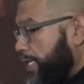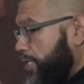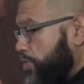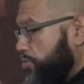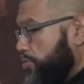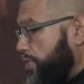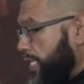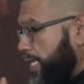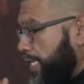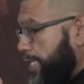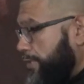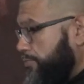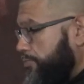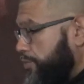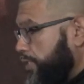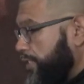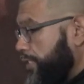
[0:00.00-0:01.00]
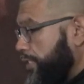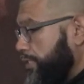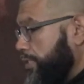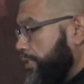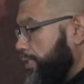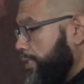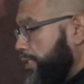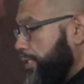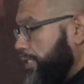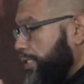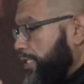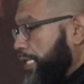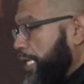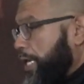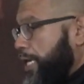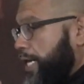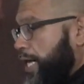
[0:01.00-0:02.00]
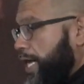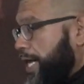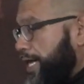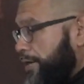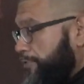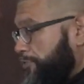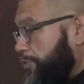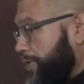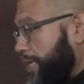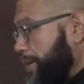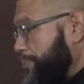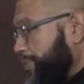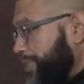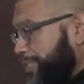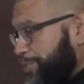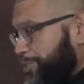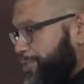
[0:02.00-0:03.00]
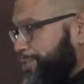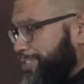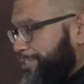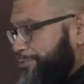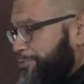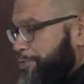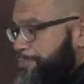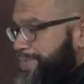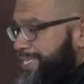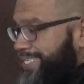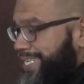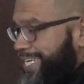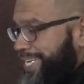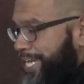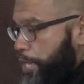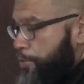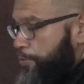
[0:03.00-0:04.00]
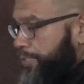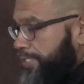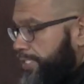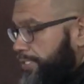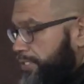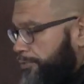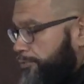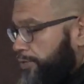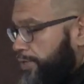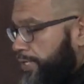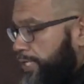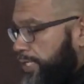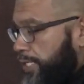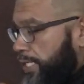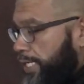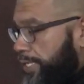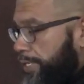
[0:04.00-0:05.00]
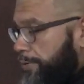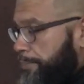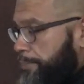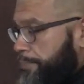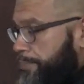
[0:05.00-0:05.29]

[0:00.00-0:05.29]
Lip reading: and you can't really. I'm a little claustrophobic, and I always get the feeling like